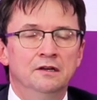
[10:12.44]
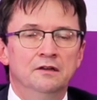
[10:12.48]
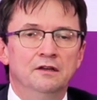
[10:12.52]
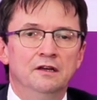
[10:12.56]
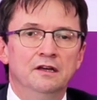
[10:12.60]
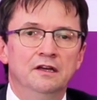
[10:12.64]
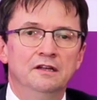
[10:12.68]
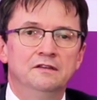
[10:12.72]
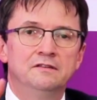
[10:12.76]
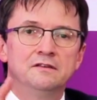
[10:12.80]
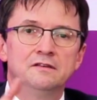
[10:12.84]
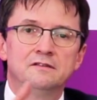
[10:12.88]

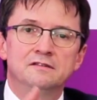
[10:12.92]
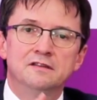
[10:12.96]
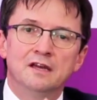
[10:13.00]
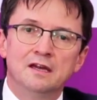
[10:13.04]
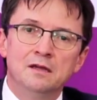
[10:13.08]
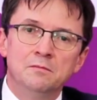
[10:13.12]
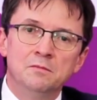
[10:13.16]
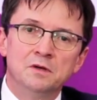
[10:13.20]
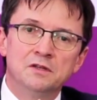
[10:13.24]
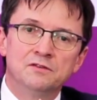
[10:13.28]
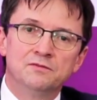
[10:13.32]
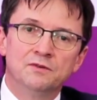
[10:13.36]
It's the
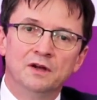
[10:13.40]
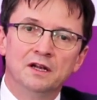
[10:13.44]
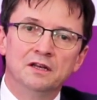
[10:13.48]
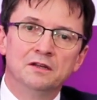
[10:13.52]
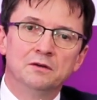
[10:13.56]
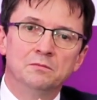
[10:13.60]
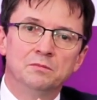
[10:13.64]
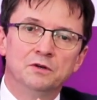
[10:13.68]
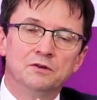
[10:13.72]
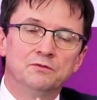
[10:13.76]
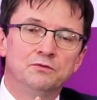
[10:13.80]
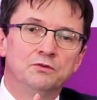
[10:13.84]
same as
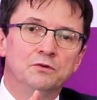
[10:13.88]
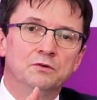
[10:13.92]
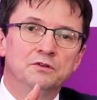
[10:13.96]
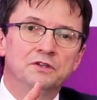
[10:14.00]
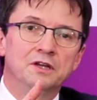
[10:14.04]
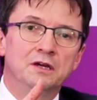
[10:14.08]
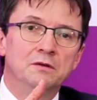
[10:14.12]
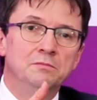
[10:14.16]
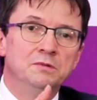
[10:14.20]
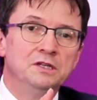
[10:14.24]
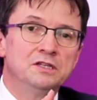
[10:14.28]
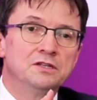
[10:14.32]
valuable for
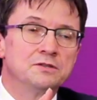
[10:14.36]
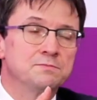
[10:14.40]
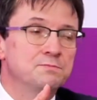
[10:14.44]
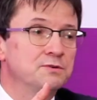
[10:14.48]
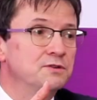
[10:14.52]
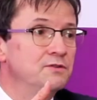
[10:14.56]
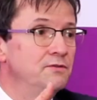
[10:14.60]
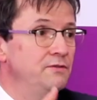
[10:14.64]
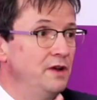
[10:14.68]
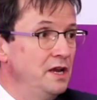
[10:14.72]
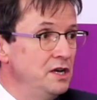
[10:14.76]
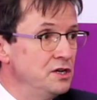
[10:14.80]
diabetes
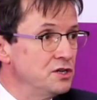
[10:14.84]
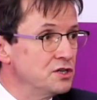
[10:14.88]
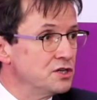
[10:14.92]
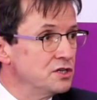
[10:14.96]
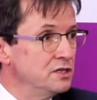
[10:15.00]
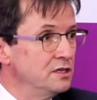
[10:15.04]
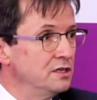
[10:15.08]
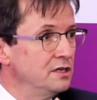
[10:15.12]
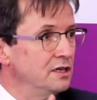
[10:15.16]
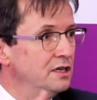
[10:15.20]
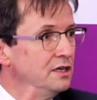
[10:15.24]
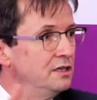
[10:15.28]

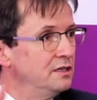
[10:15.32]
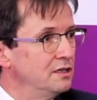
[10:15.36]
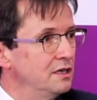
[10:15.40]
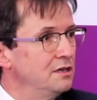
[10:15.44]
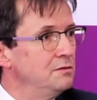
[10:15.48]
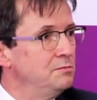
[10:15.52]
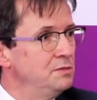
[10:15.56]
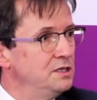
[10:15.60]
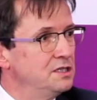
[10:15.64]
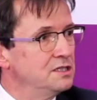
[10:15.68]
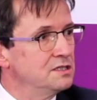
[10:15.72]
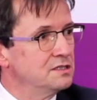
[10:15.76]
prevention and
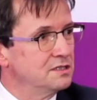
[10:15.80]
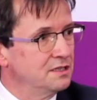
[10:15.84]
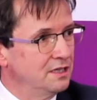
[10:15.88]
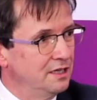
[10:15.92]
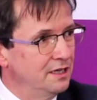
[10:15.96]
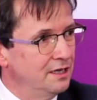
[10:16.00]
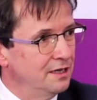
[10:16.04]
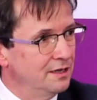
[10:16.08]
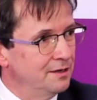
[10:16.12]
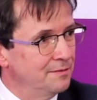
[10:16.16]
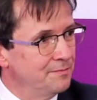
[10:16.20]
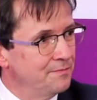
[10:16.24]
diabetes
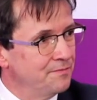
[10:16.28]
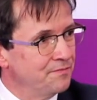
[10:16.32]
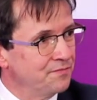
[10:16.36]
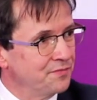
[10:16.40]
care.